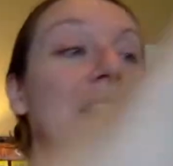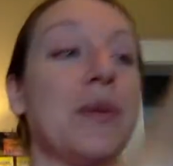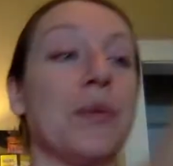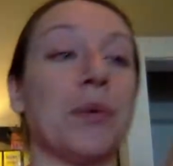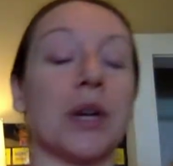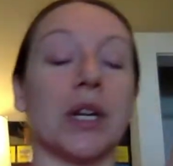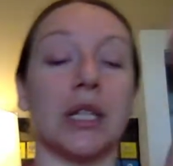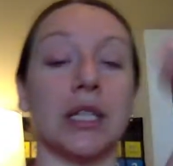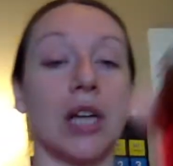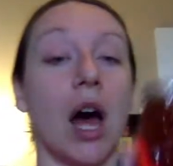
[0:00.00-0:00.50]
then we're
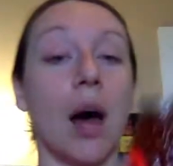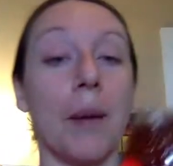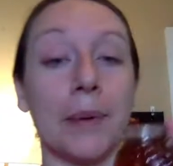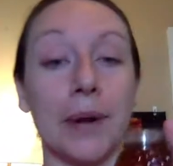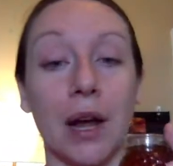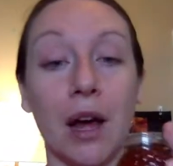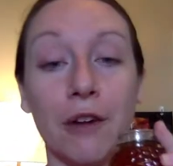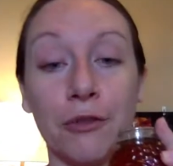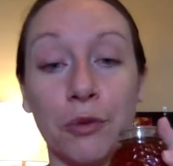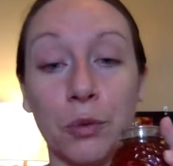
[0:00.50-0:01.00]
going to top it
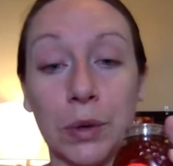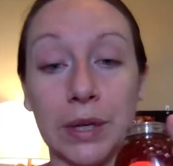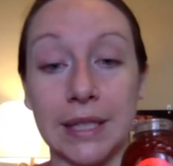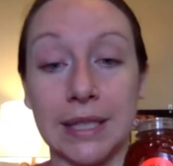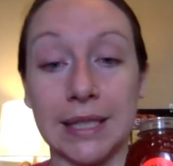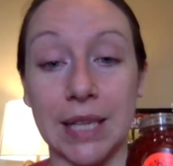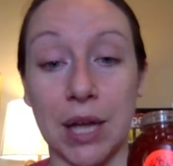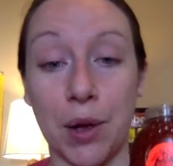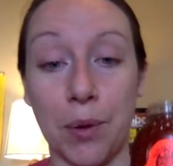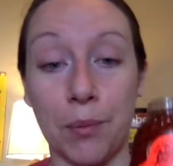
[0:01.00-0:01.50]
off with
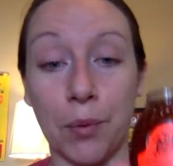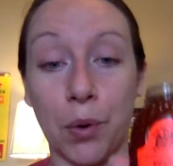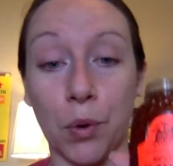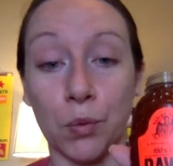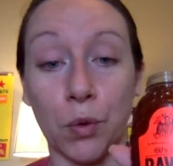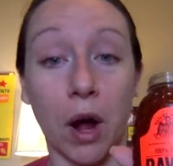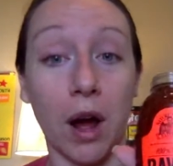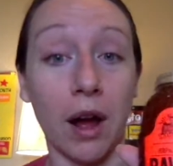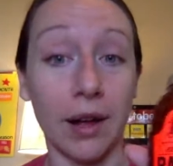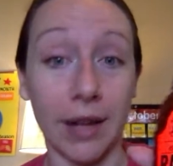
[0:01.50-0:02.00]
some
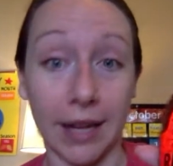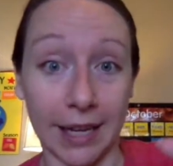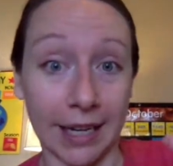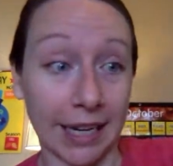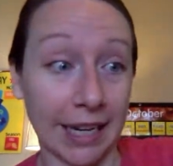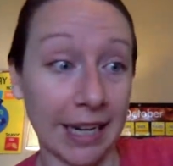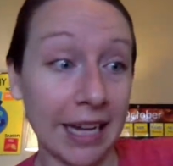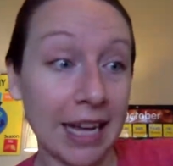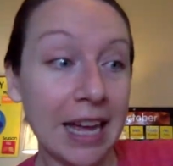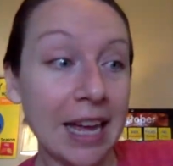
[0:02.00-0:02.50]
raw
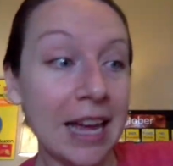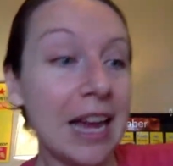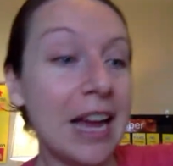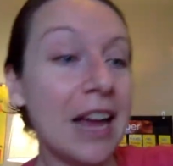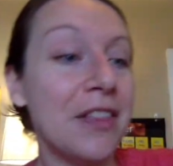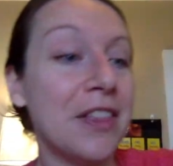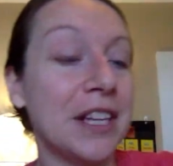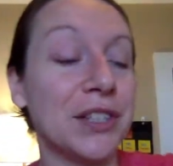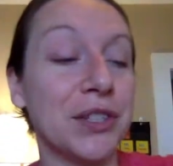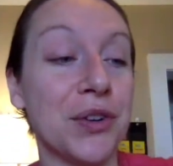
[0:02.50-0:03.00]
honey.
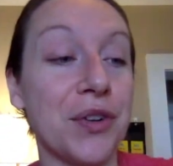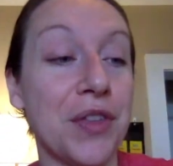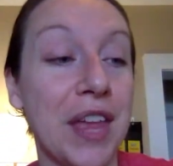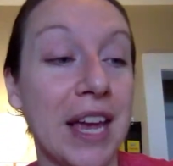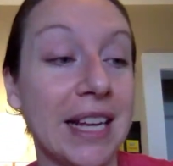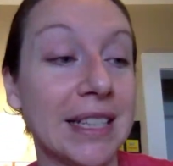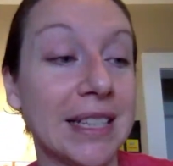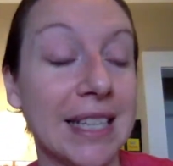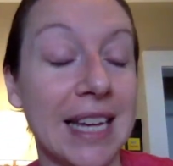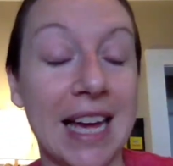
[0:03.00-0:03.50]
These are
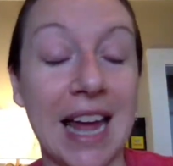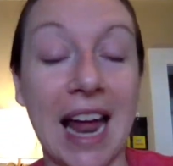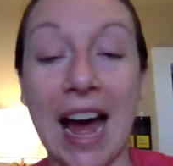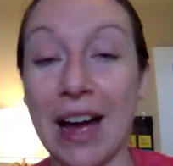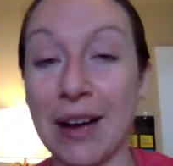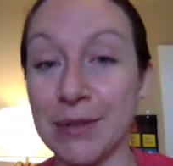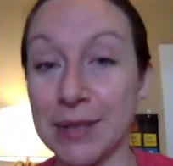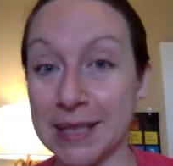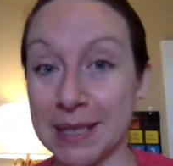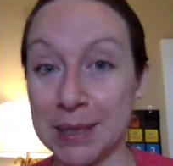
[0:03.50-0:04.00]
things that
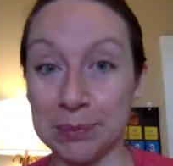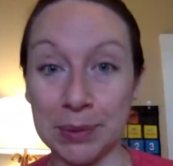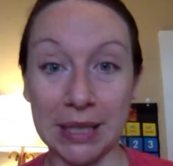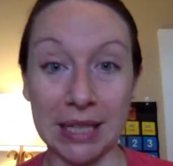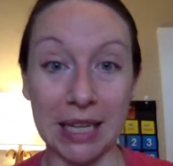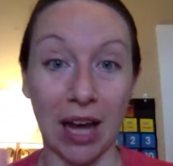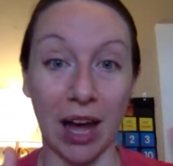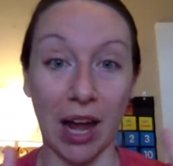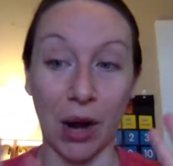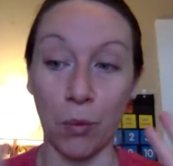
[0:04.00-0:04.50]
I've simply
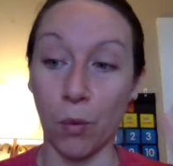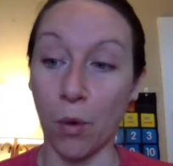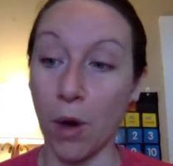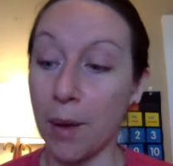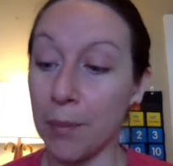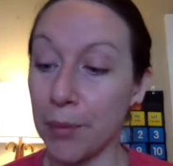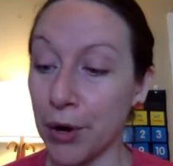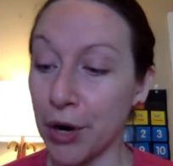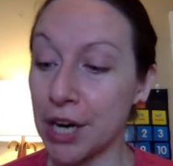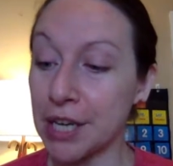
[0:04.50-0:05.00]
got at
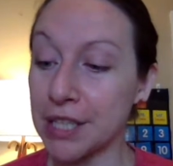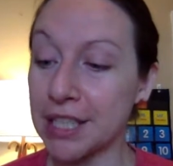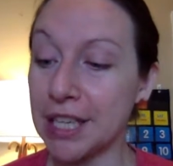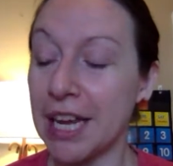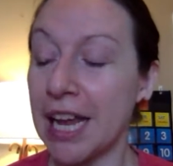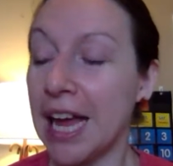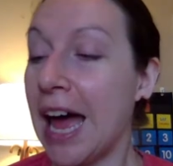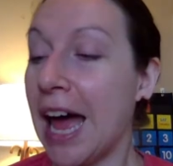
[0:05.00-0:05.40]
Walmart.